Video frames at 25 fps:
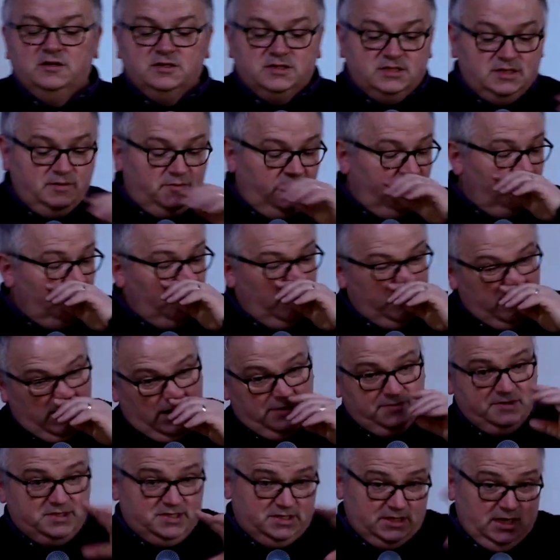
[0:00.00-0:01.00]

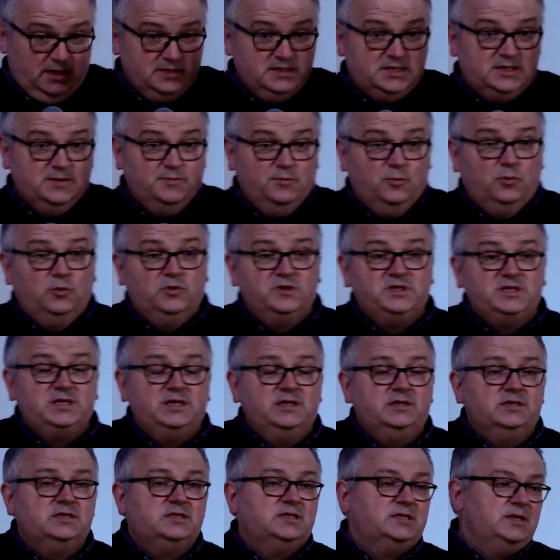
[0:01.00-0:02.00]
and some more
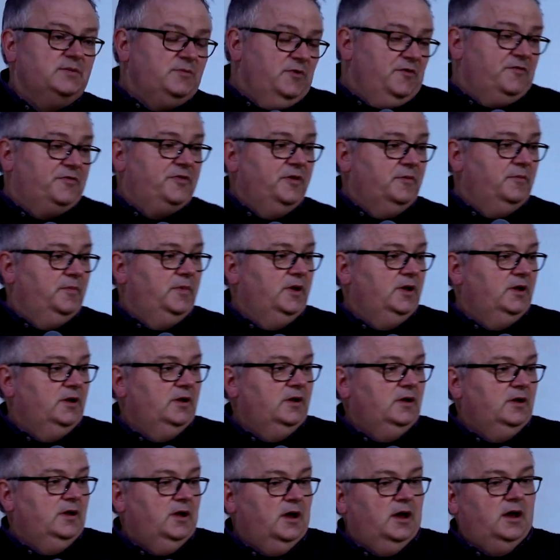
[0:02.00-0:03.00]
since. Some of them,
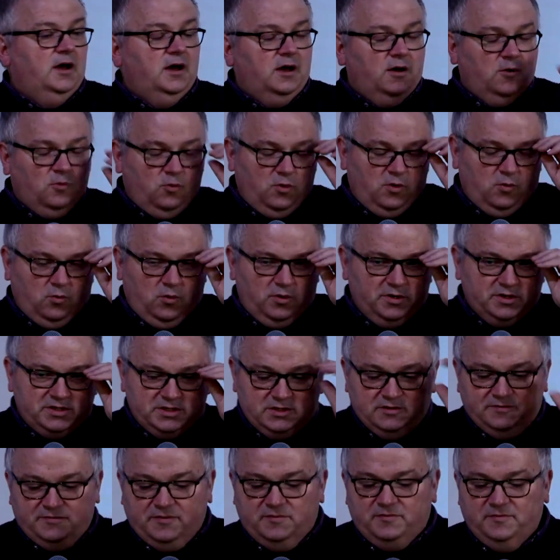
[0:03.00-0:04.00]
one or
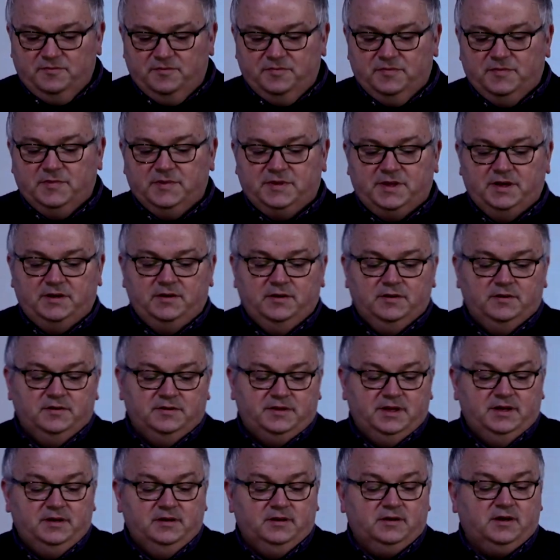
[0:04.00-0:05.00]
two of them
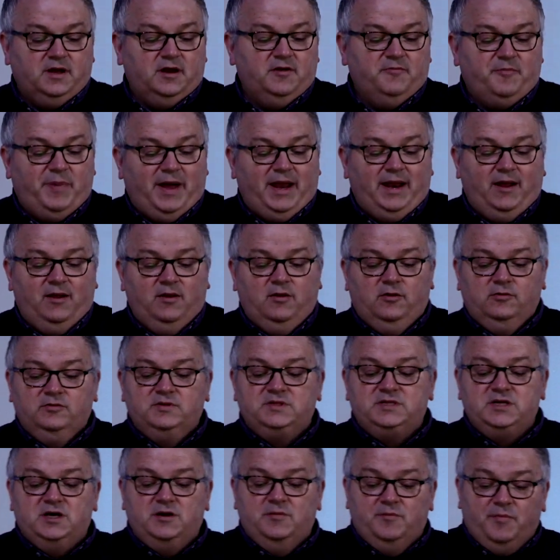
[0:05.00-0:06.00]
didn't kind of pan out long
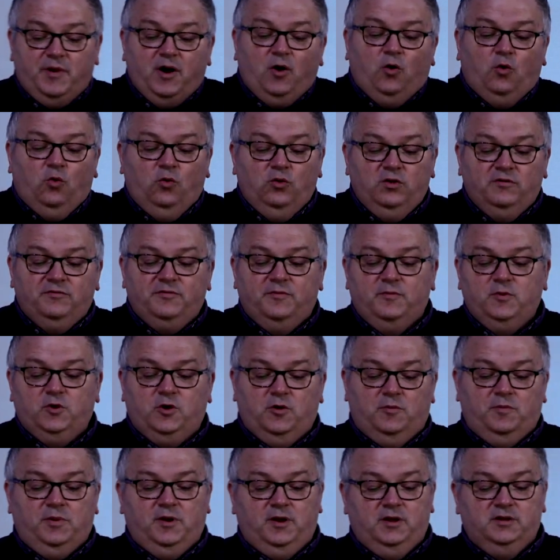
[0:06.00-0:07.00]
term, but all of them
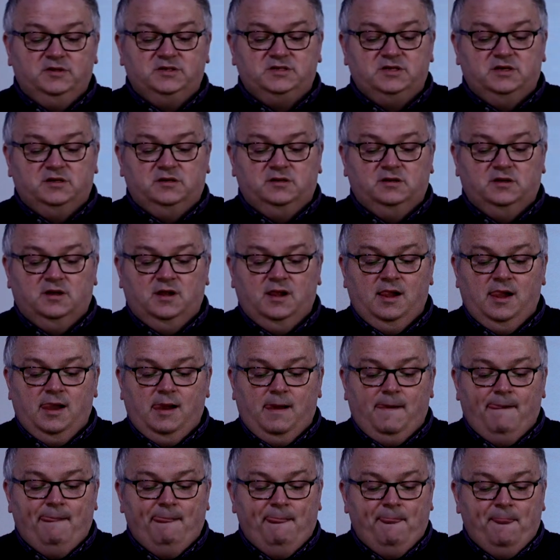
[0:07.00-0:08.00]
got planted.
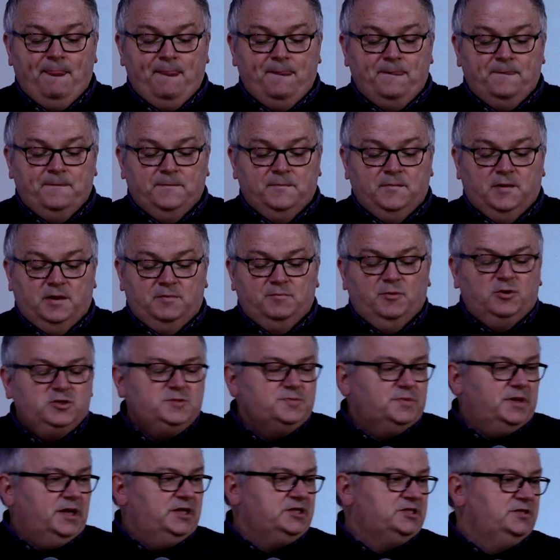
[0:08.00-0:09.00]
And
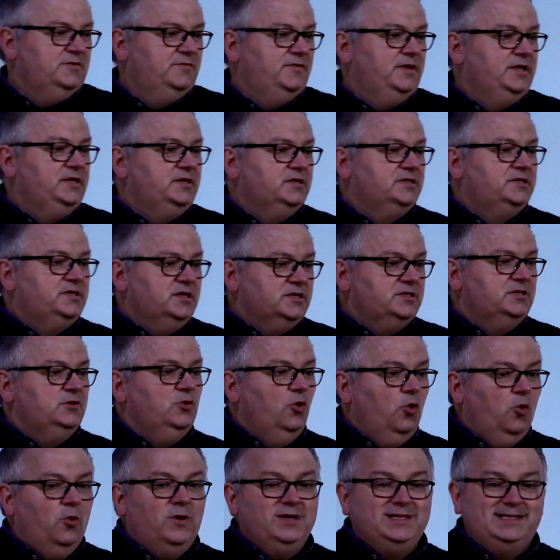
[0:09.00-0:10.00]
multiplication of leaders doesn't
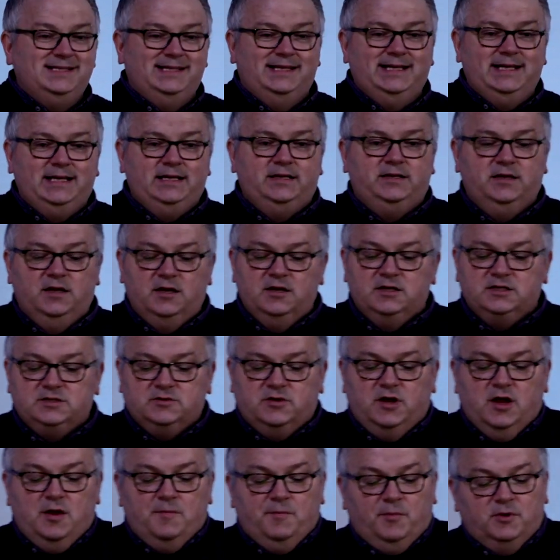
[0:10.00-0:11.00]
always lead,
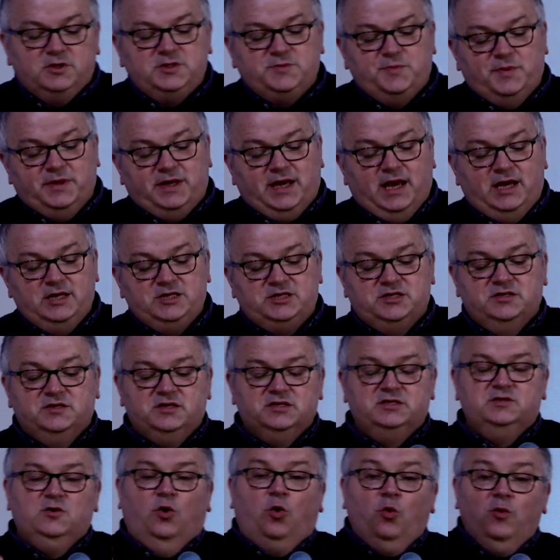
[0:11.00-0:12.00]
multiplication
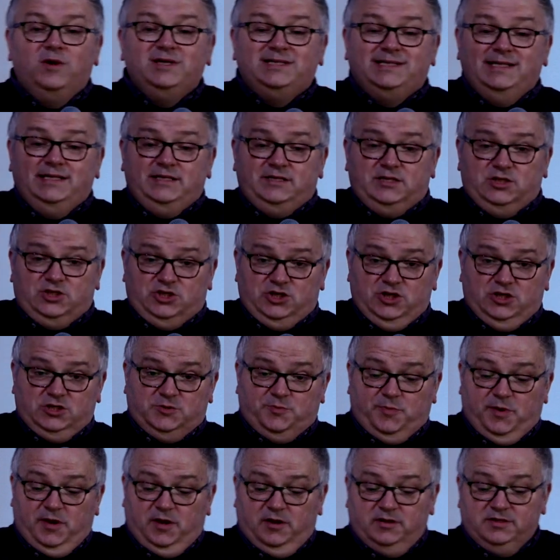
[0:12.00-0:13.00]
doesn't always lead to church
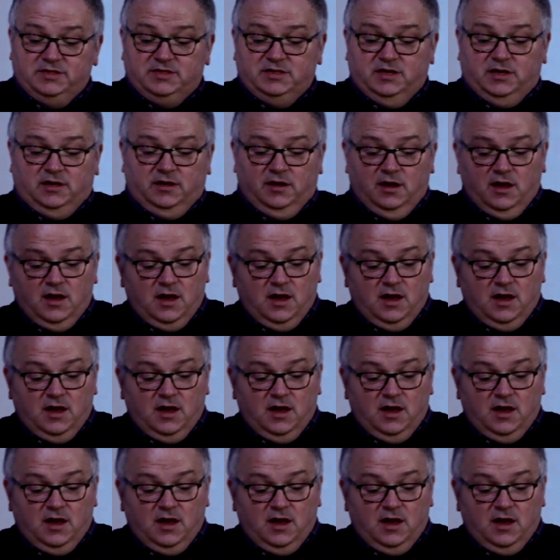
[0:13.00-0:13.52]
planting.